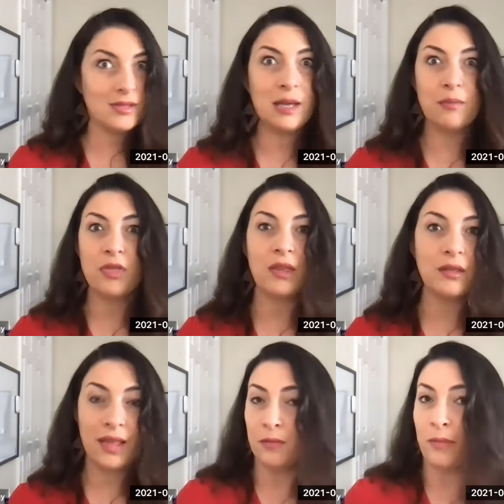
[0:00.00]
something
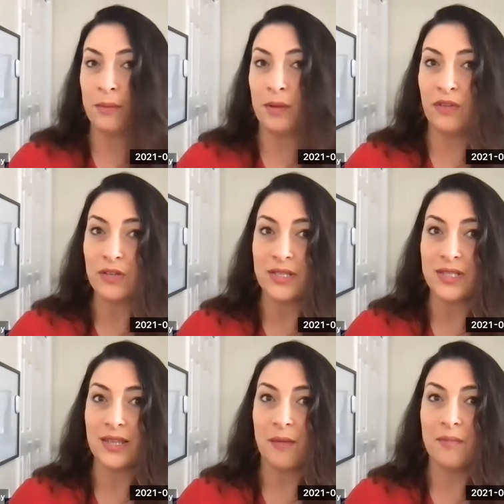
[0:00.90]
that, that might be of
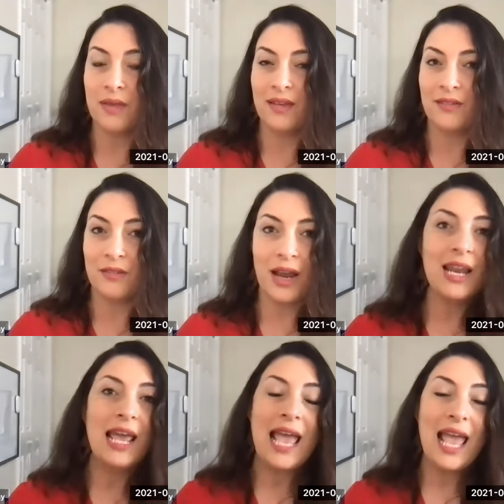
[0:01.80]
interest to them.
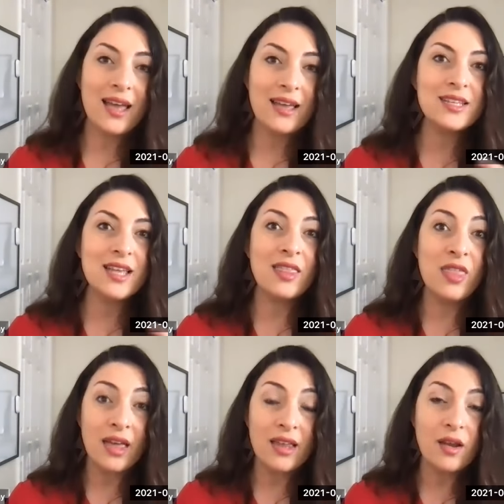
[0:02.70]
Right. And
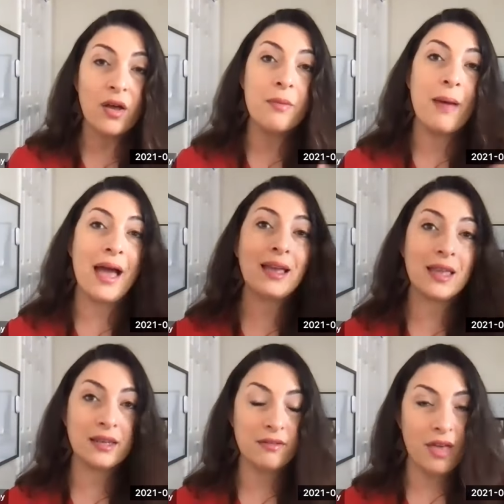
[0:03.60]
then on the
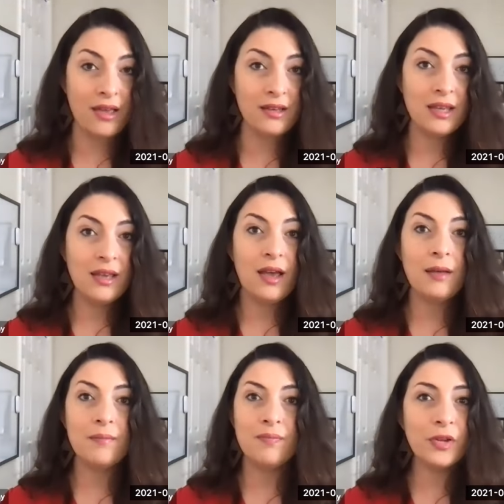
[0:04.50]
back end of that,
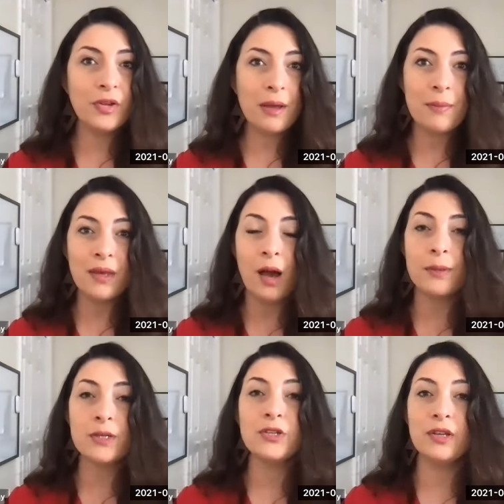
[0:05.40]
um, there might be
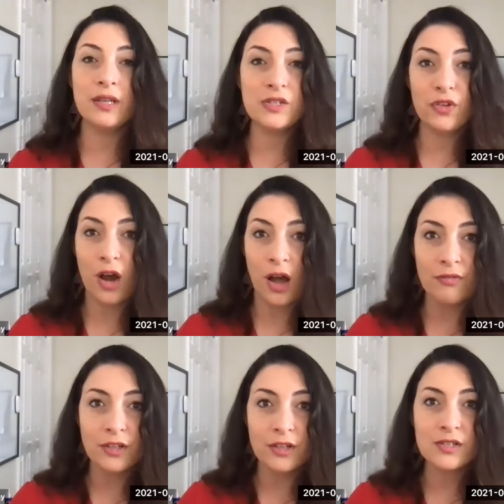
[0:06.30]
opportunities for
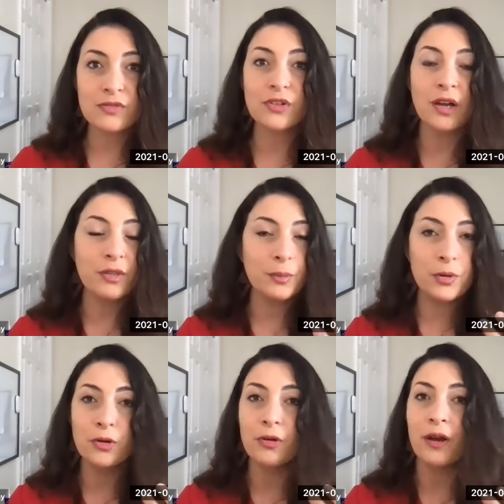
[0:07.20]
offers for other
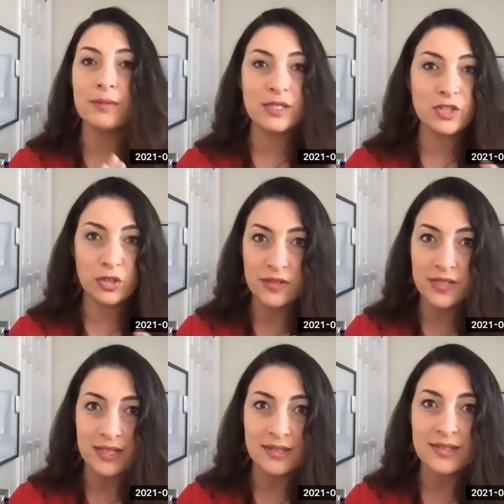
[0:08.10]
programs and
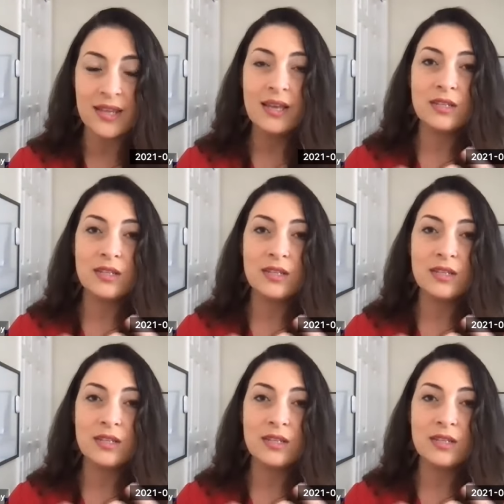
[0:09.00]
services